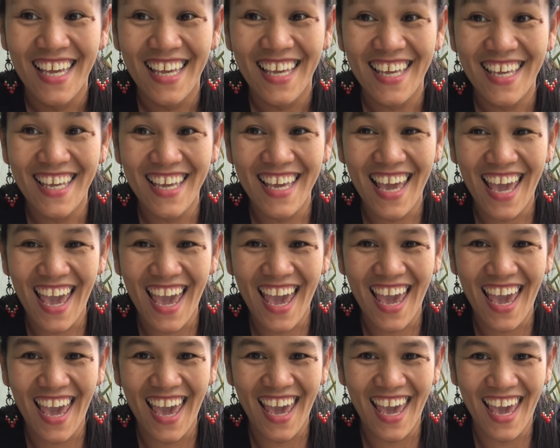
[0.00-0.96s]

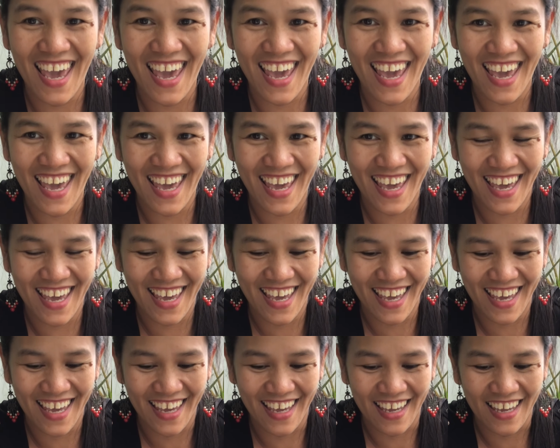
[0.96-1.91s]

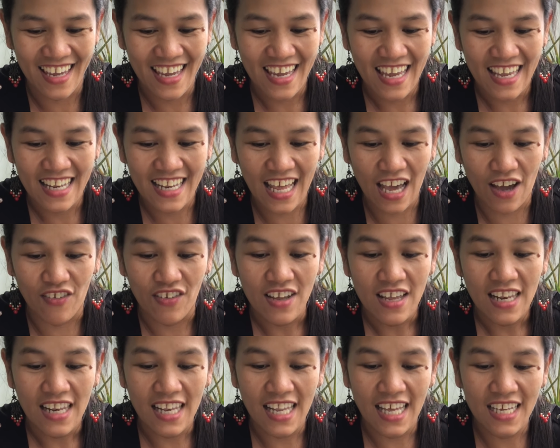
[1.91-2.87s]
Yay! Now,
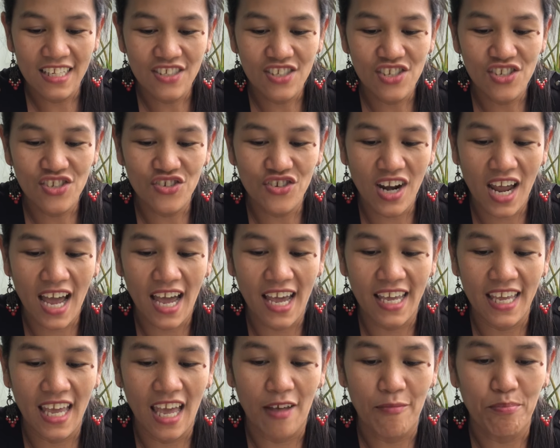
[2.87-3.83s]
let's try
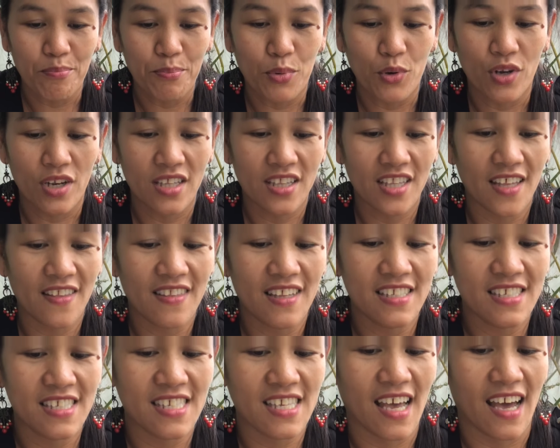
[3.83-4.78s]
and put it on the
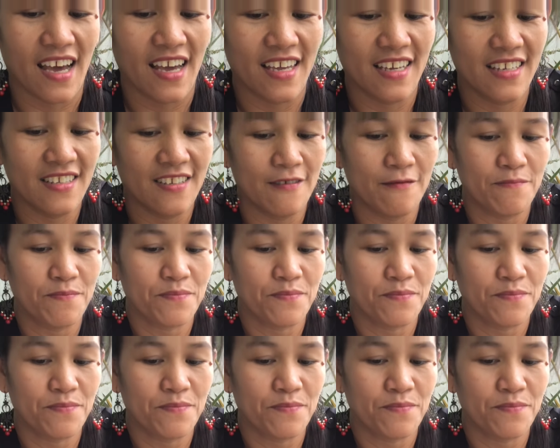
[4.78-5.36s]
side.